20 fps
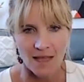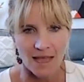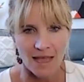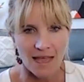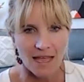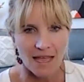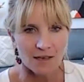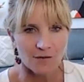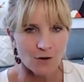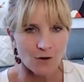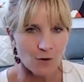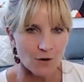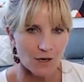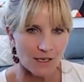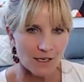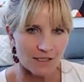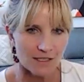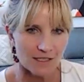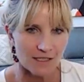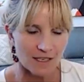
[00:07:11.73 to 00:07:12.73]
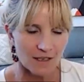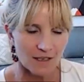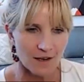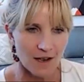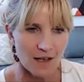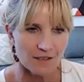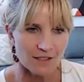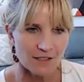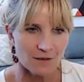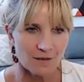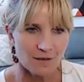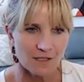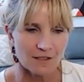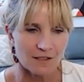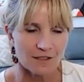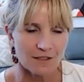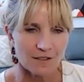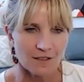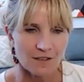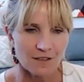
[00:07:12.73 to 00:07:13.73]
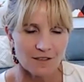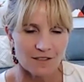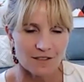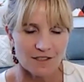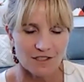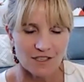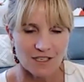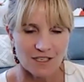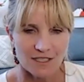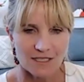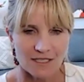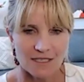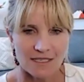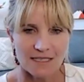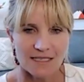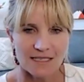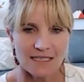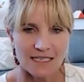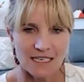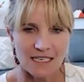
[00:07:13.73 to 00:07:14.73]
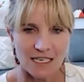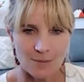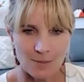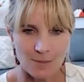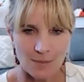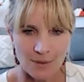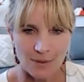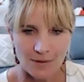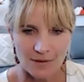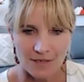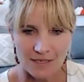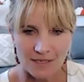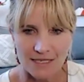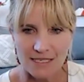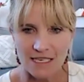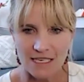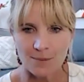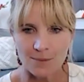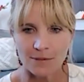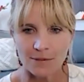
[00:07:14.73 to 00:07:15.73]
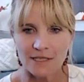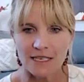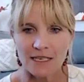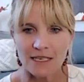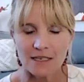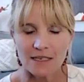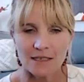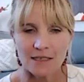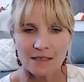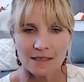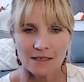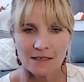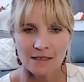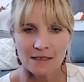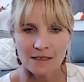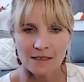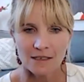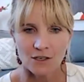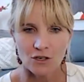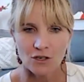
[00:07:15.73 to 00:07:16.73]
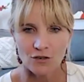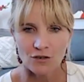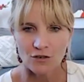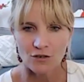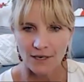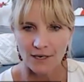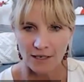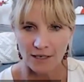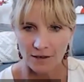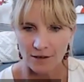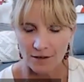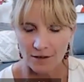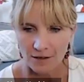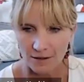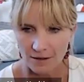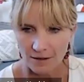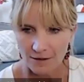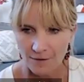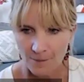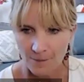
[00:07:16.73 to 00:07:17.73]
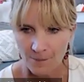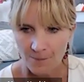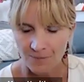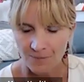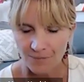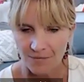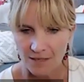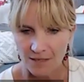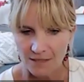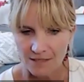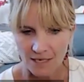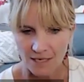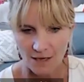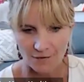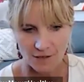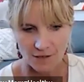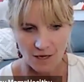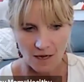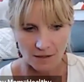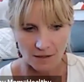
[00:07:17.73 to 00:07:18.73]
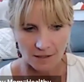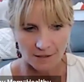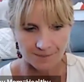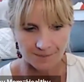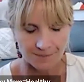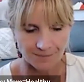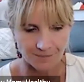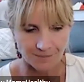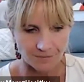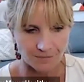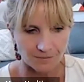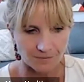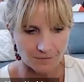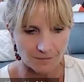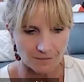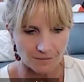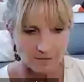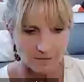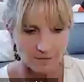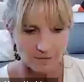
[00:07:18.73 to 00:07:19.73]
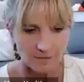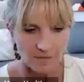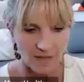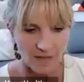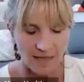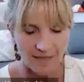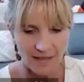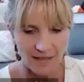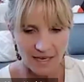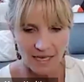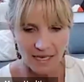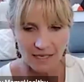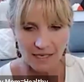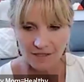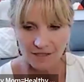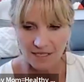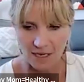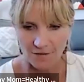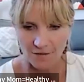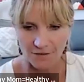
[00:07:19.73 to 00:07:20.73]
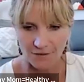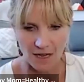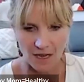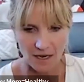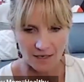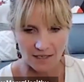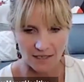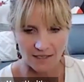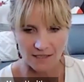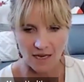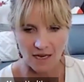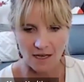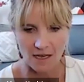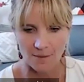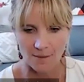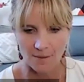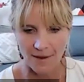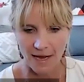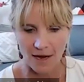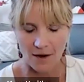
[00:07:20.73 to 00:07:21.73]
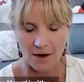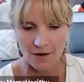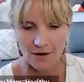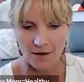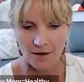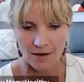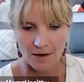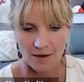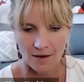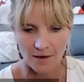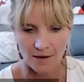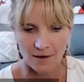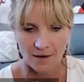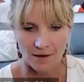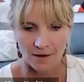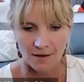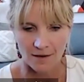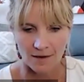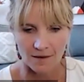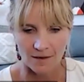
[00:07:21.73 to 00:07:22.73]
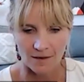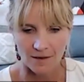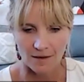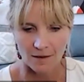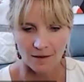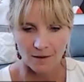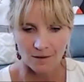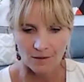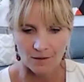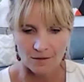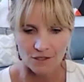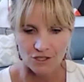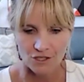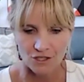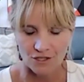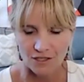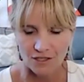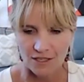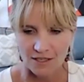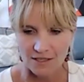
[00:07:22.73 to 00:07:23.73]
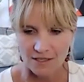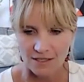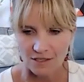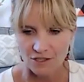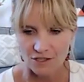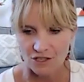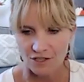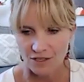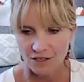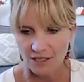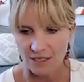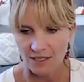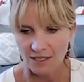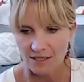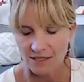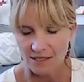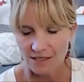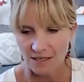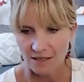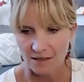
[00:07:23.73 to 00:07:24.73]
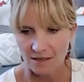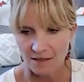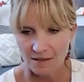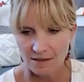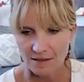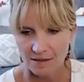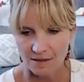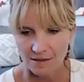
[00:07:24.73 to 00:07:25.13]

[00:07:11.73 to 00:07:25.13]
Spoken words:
And of course, guilt also includes just deeply critical self-talk. And that kind of self-talk is all about, shoulds and shouldn'ts and,